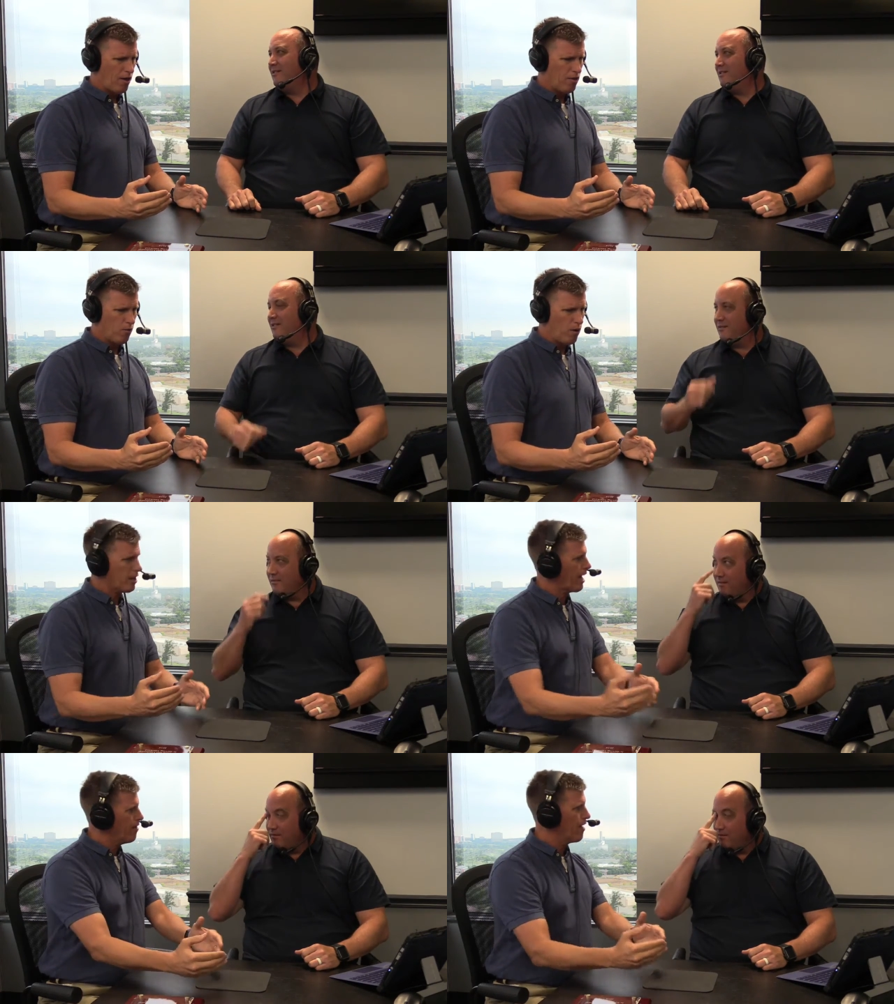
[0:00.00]
Speaker 1: what
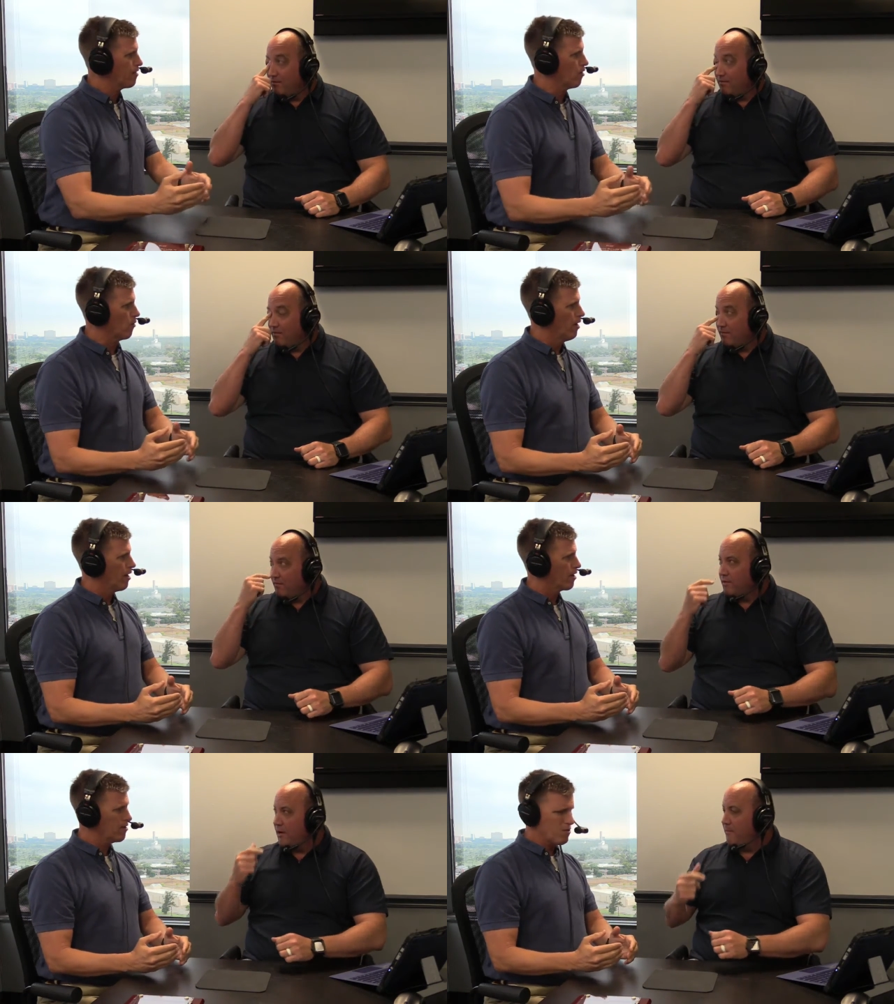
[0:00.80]
can they do?
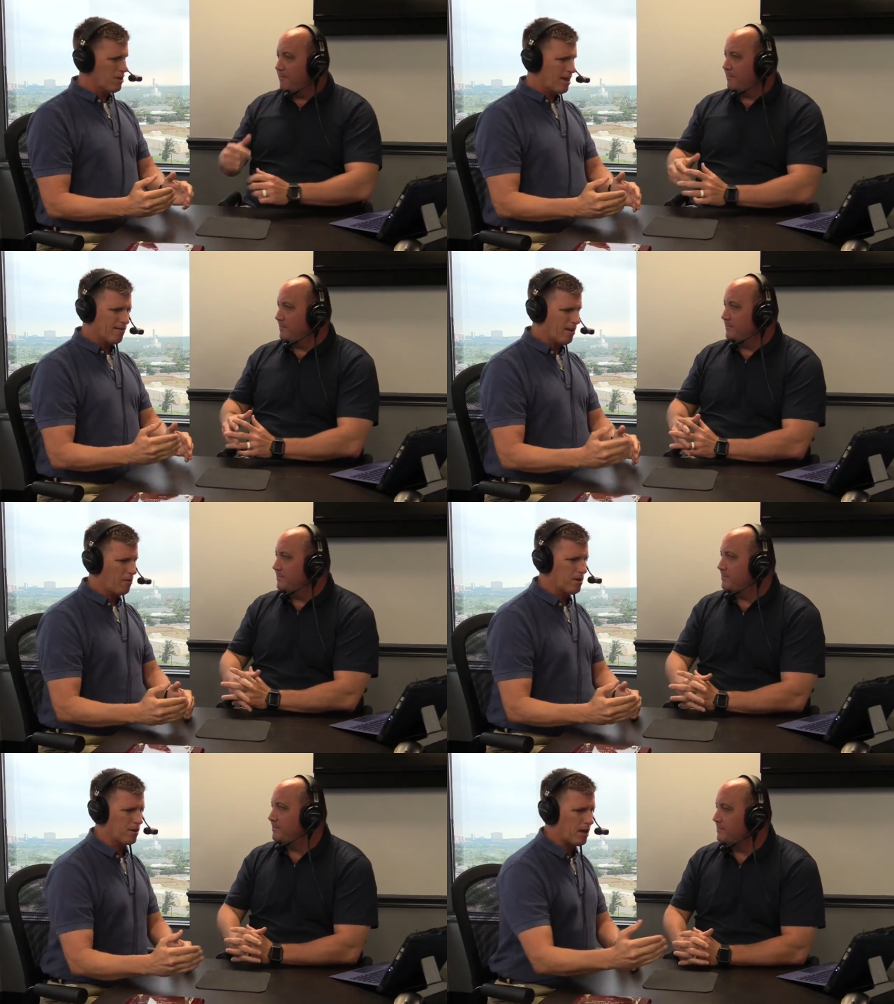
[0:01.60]
Yeah. You can't tell
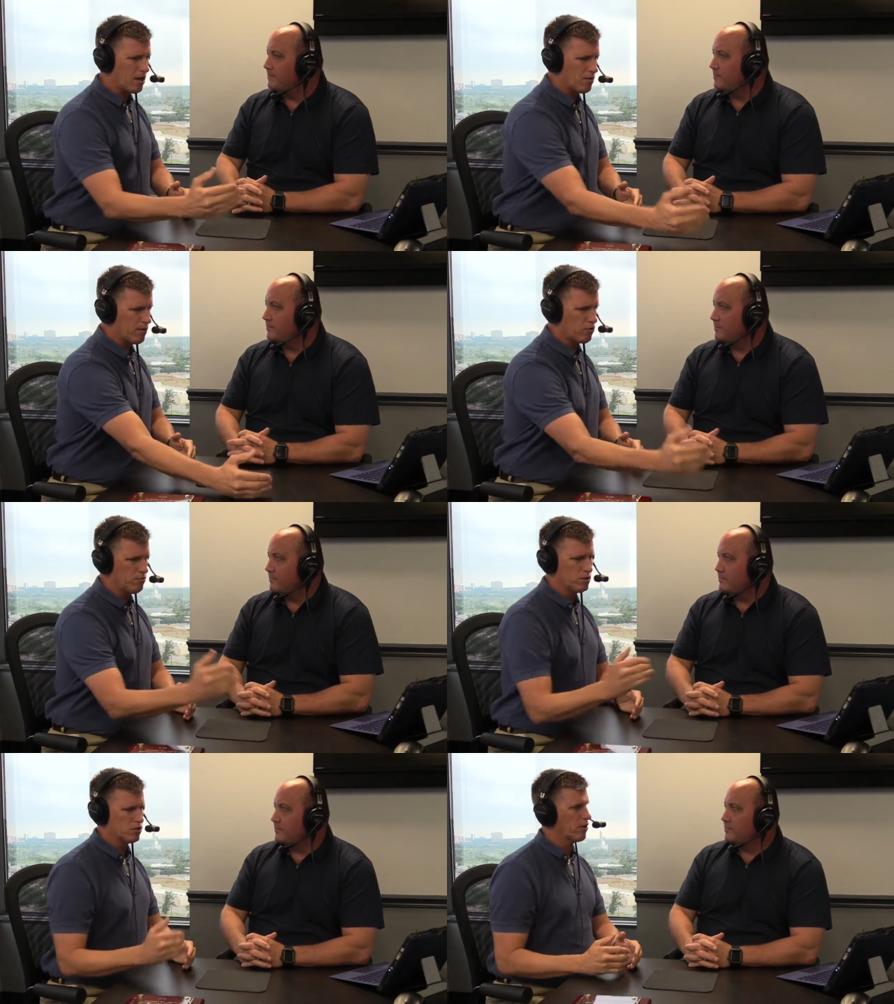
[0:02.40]
me that individual
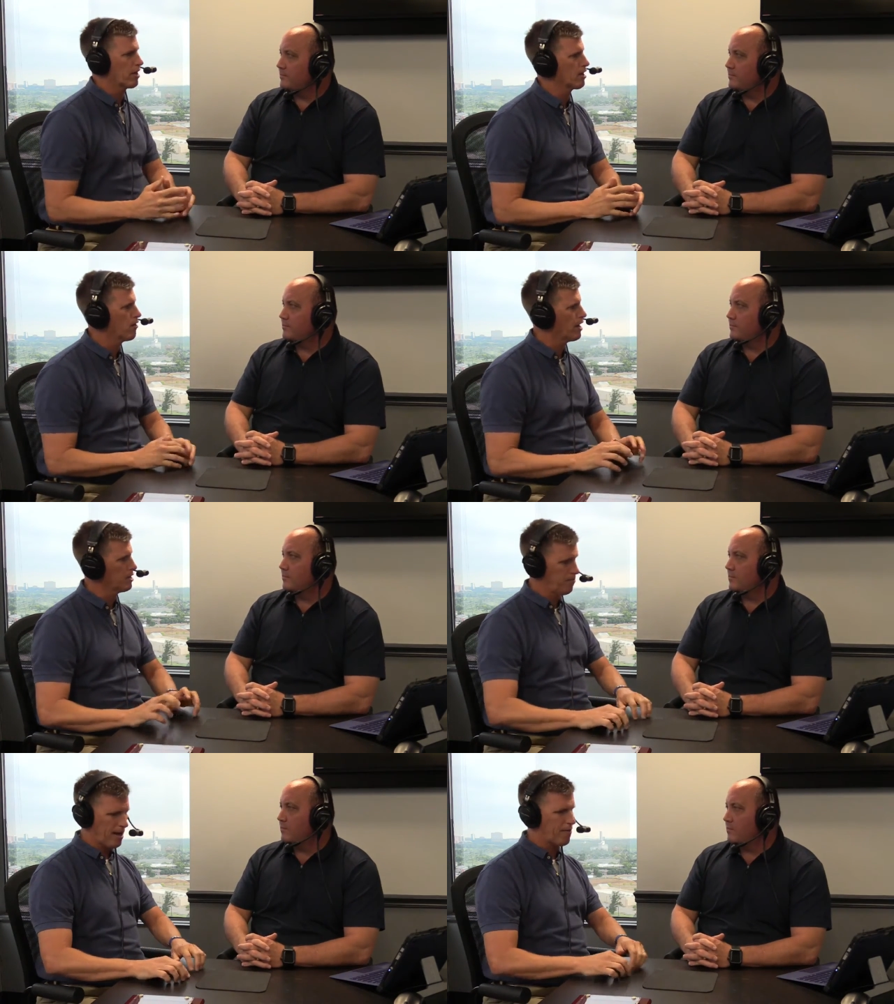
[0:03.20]
in Missouri can go out and
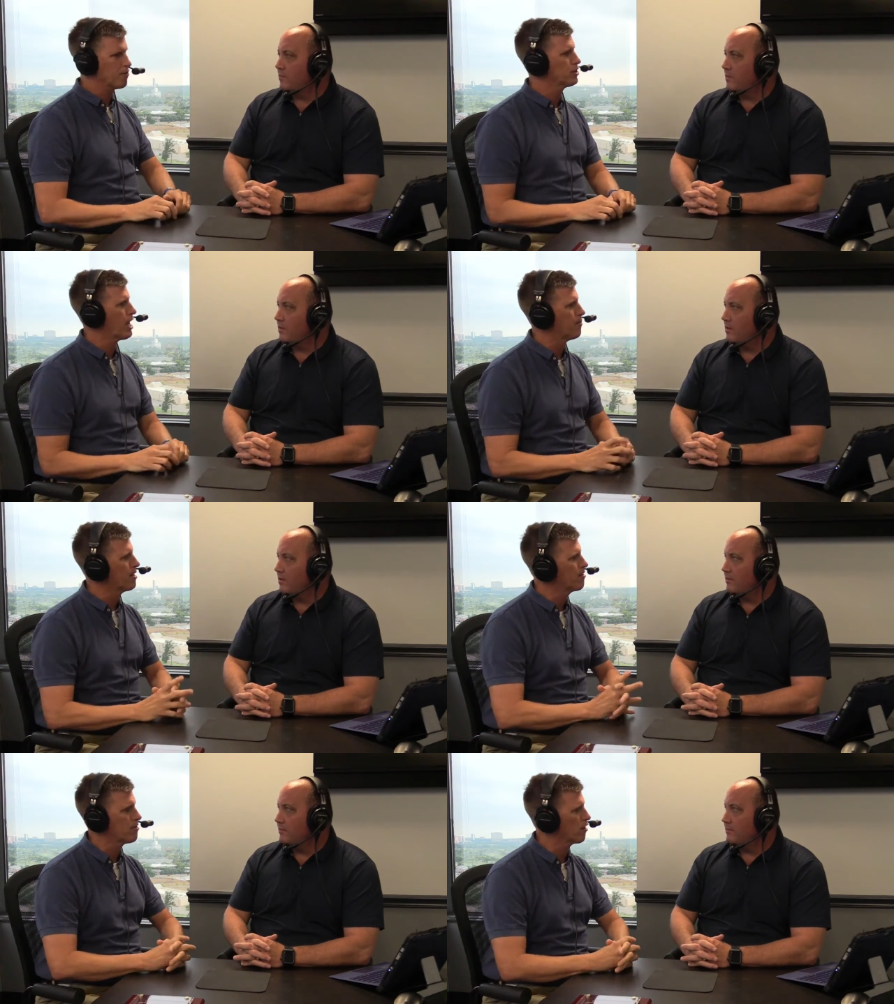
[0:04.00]
apply for a job
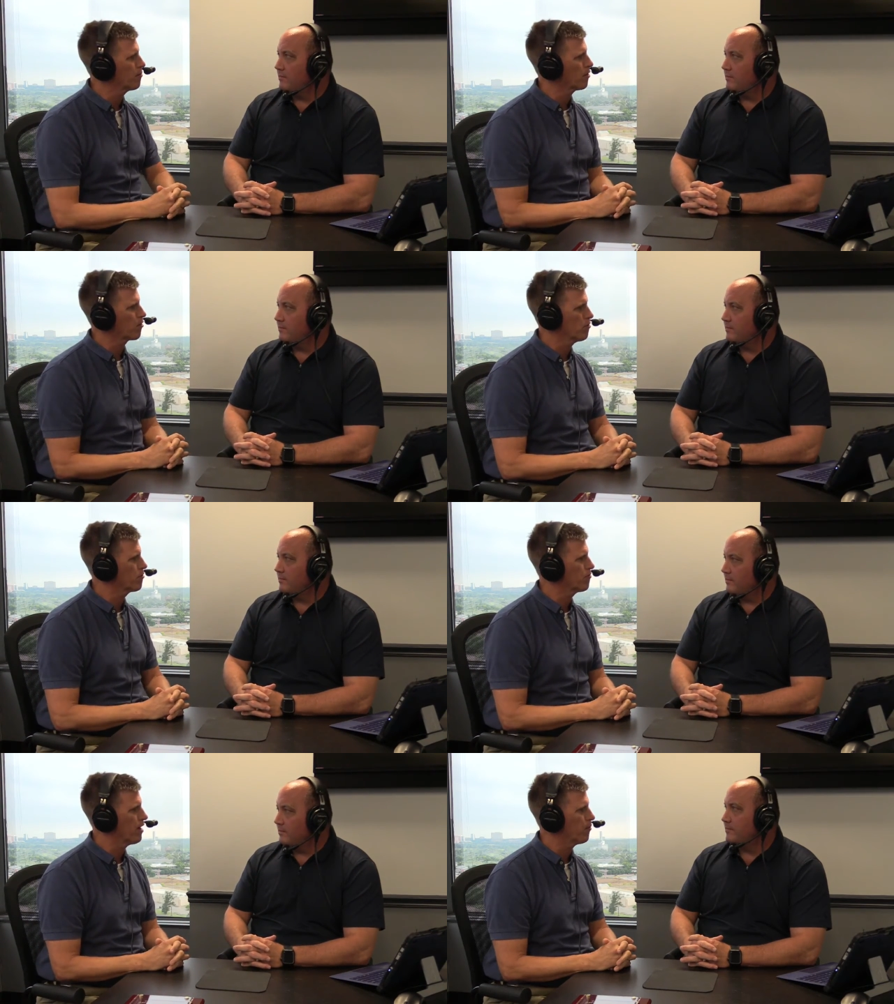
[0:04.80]
and he's not going to be
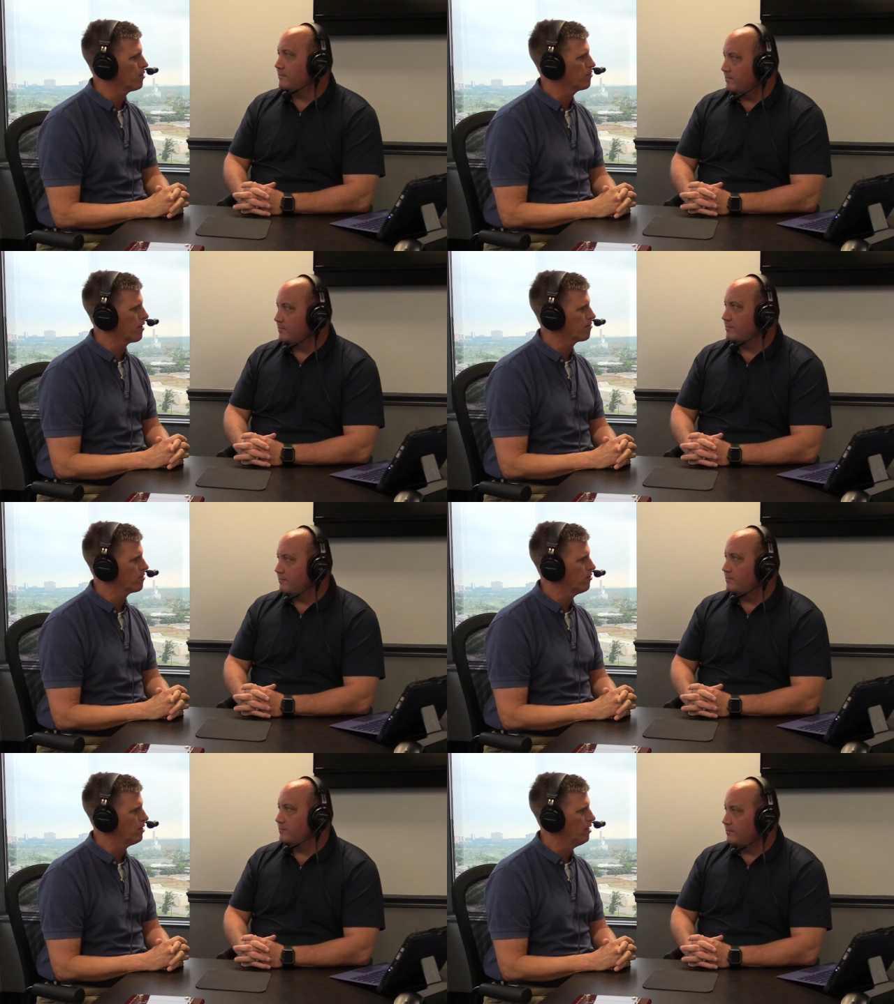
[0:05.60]
crucified when he tries to
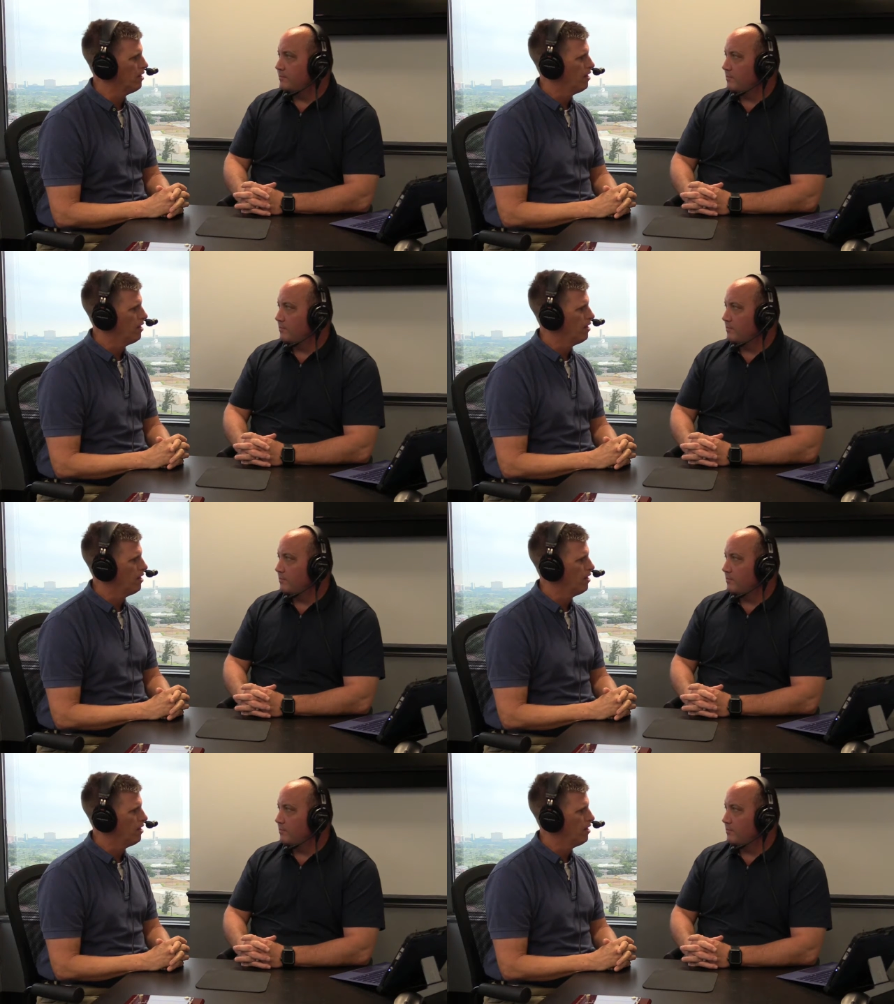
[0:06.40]
do it.